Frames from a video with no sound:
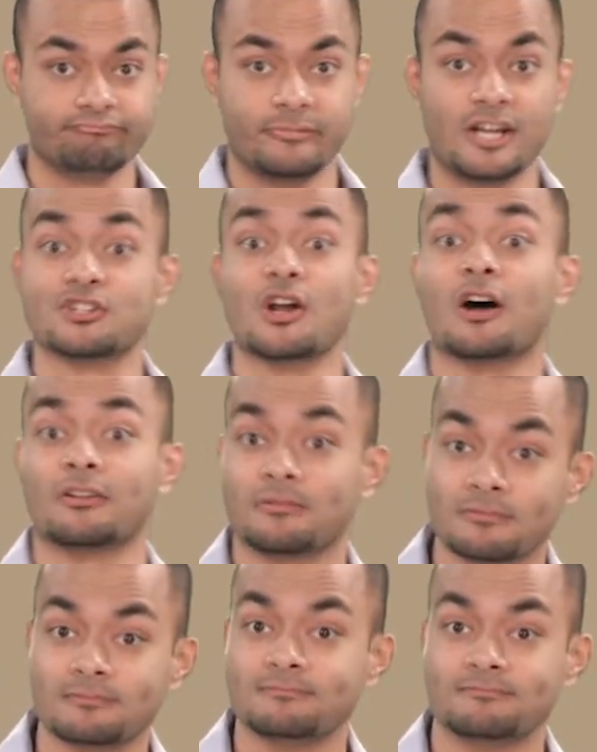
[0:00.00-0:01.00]
It's
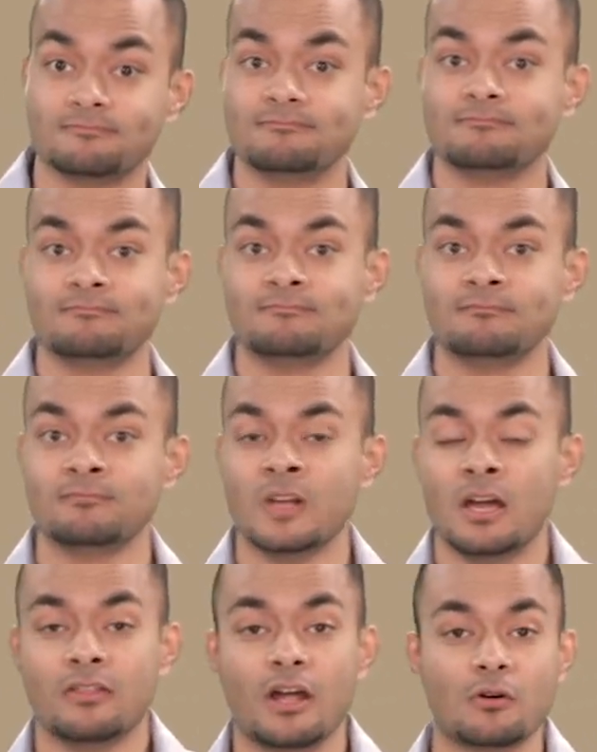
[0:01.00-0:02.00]
not.
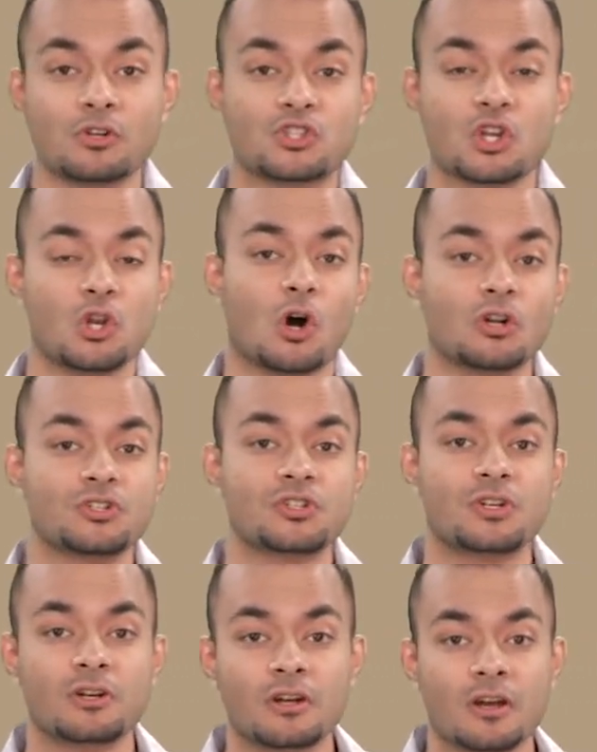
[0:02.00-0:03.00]
There is a
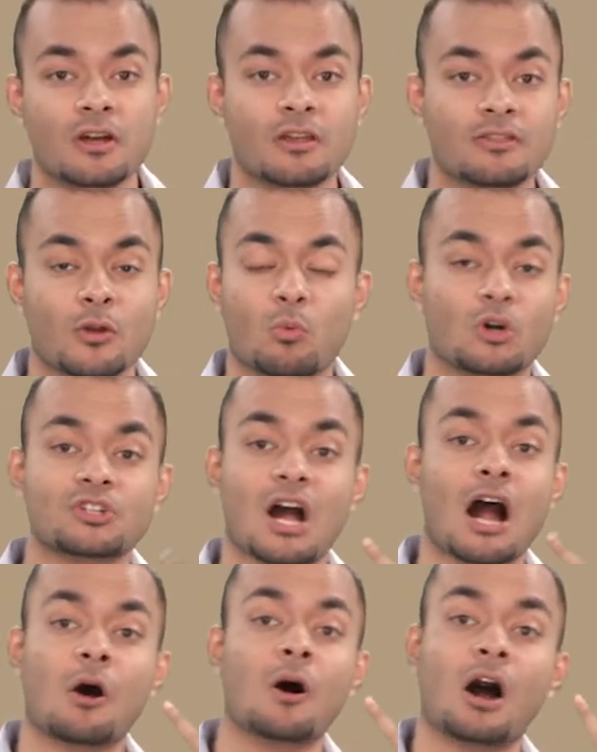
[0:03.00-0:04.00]
lot than what
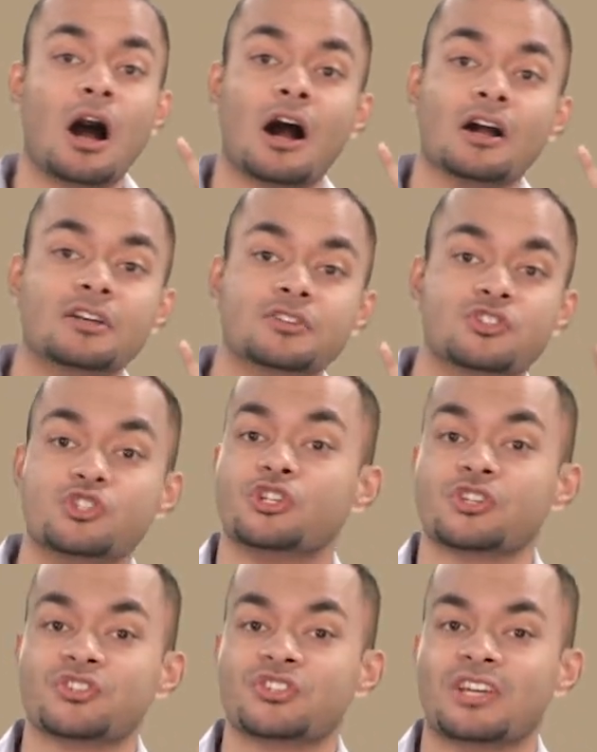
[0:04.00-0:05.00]
our eyes
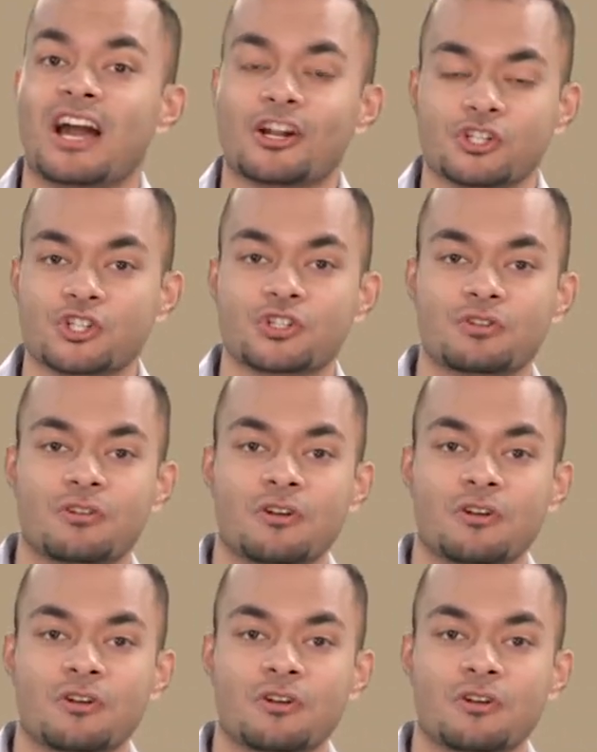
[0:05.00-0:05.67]
just catch.